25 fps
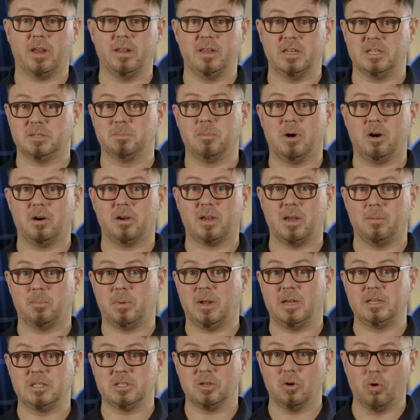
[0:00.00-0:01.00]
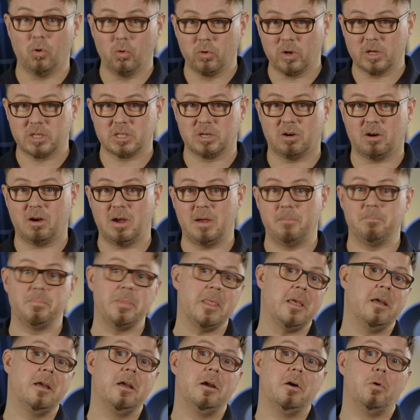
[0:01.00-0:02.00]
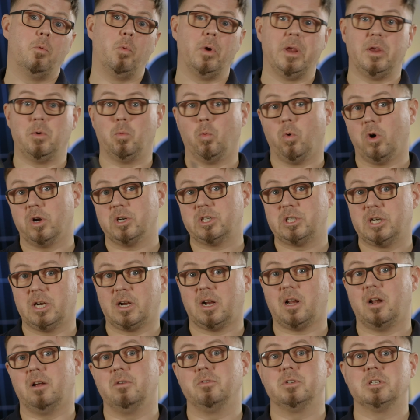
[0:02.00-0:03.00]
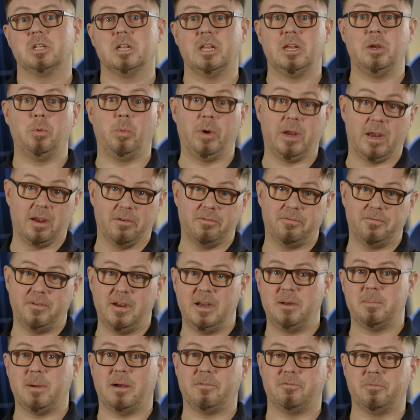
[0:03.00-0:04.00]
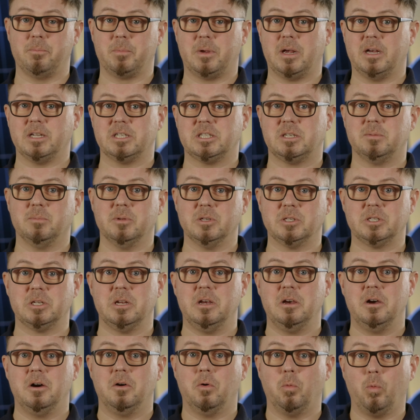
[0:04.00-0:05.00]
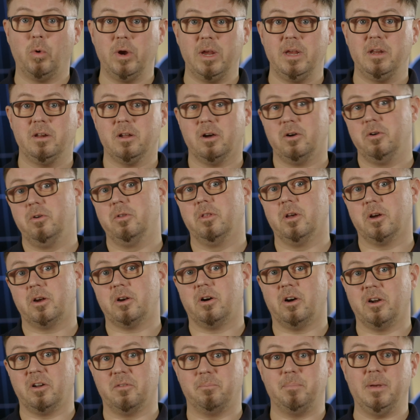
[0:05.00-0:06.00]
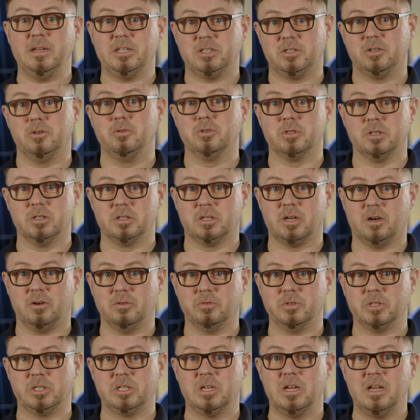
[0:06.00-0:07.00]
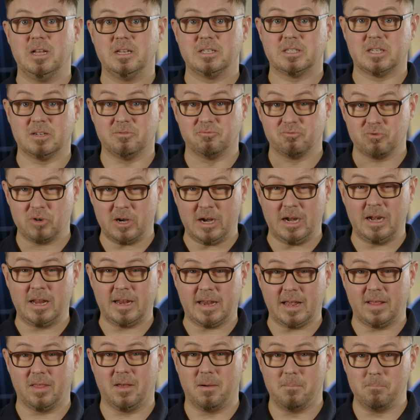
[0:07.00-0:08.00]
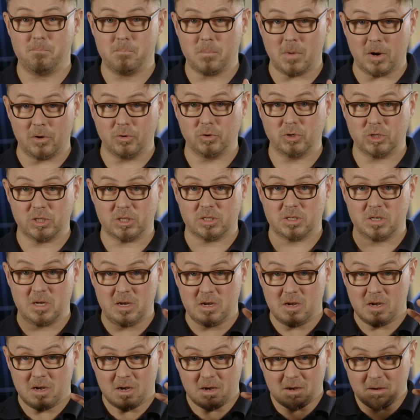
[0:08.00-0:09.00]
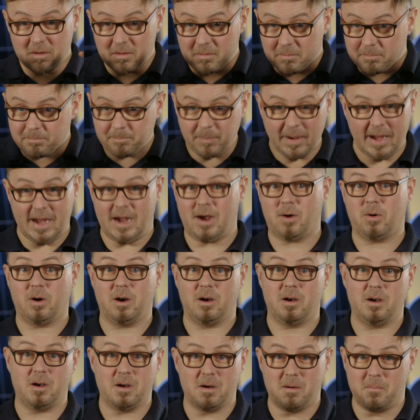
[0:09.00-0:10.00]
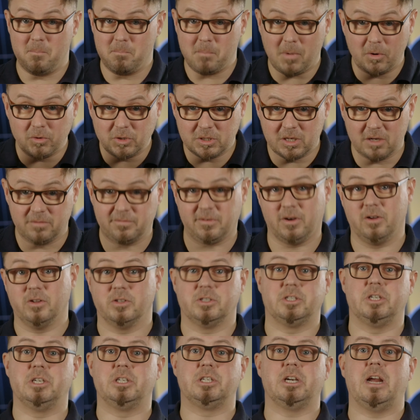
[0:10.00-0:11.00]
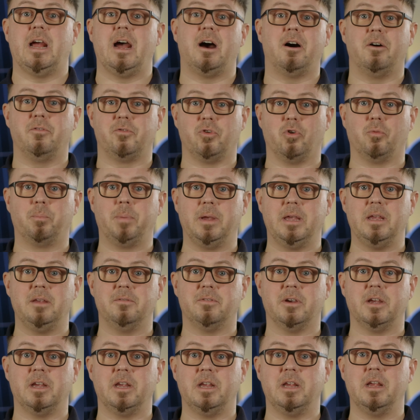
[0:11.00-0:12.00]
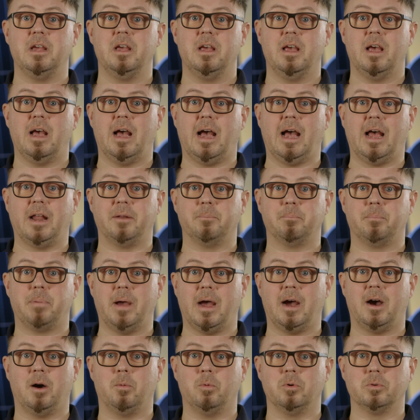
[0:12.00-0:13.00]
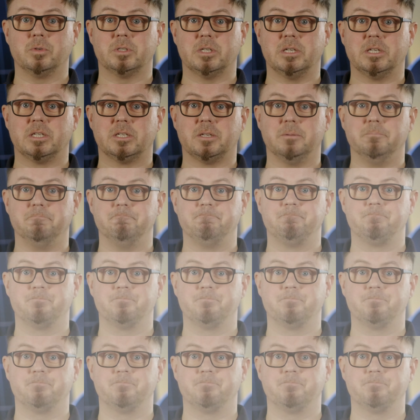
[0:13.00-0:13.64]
in this marketplace all the time, we watch it closely, we get feedback from customers, we know the kind of best do's and don'ts to really get the most power, most advantage out of your PV and Powerwall system.